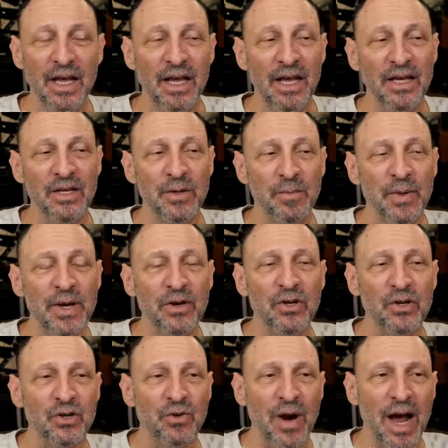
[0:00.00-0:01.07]
big
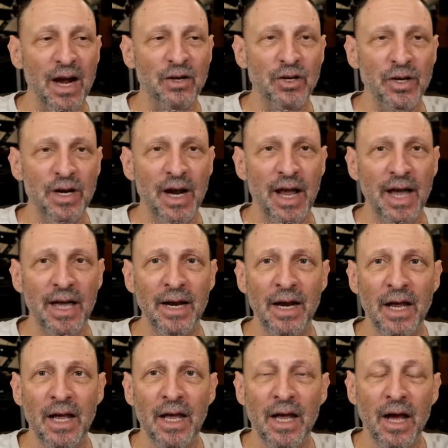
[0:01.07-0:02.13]
distraction. And
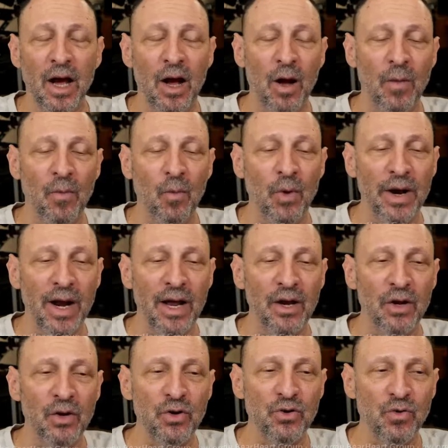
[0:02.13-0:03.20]
when I
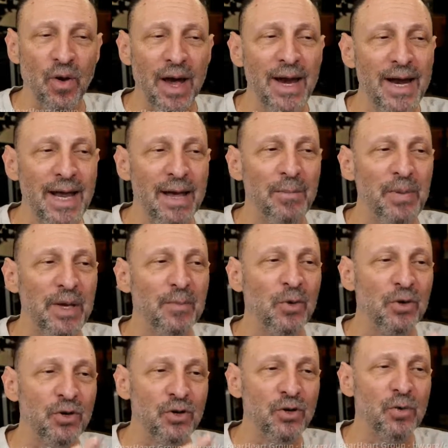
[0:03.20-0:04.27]
try to get people to
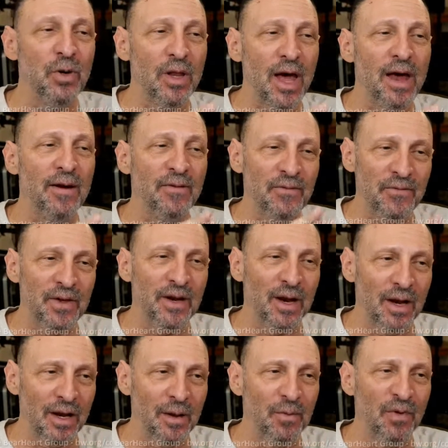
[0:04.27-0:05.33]
do a lot of
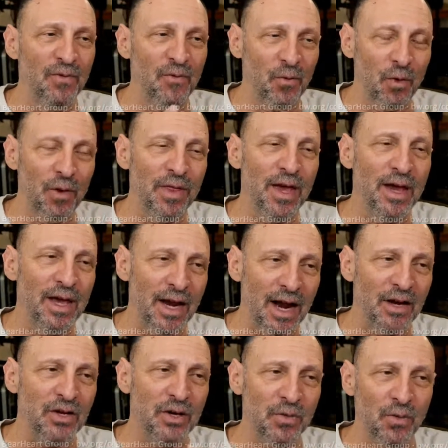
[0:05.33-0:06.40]
fiddling before they can
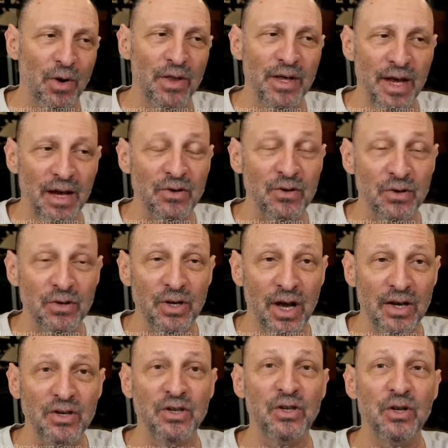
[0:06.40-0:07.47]
actually run the
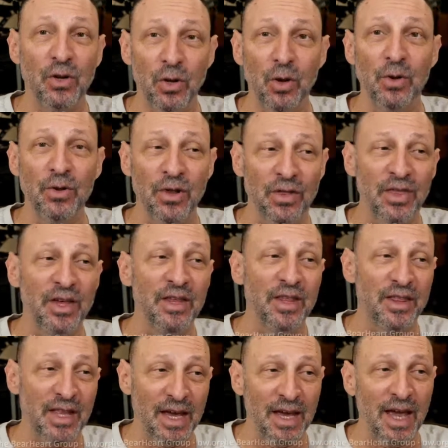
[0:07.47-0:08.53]
exercises to learn the thing that
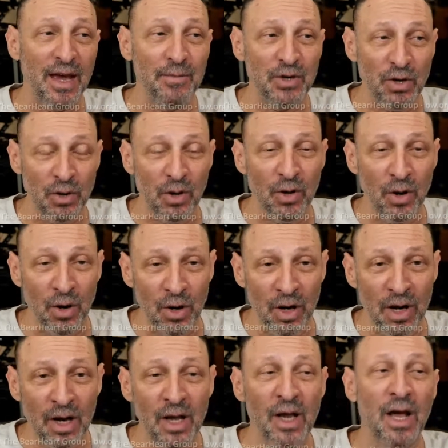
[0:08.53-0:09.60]
they came to learn,
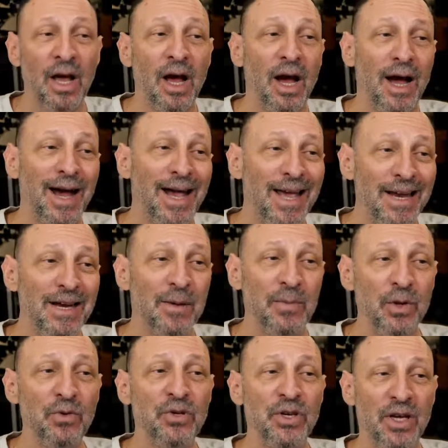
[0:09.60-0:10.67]
I end up
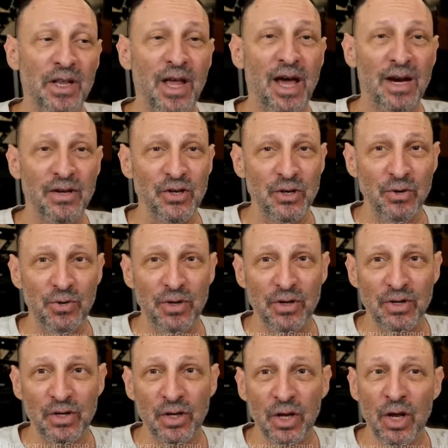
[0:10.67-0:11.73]
losing a lot of
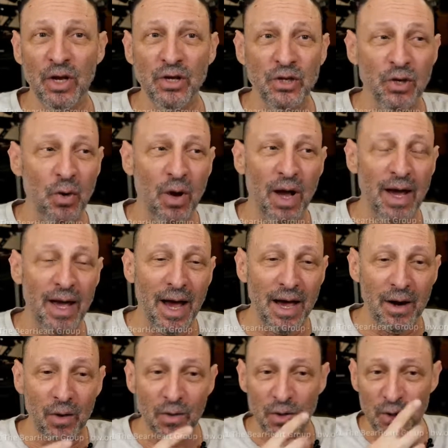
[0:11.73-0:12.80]
students. So I
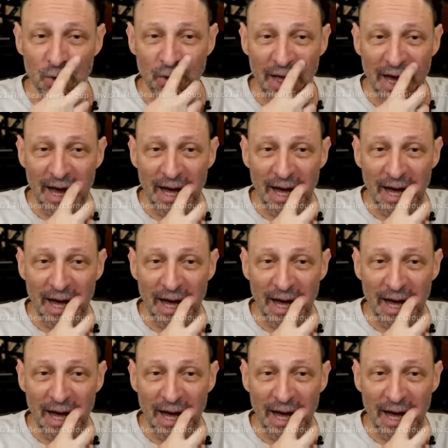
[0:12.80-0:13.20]
don't do that.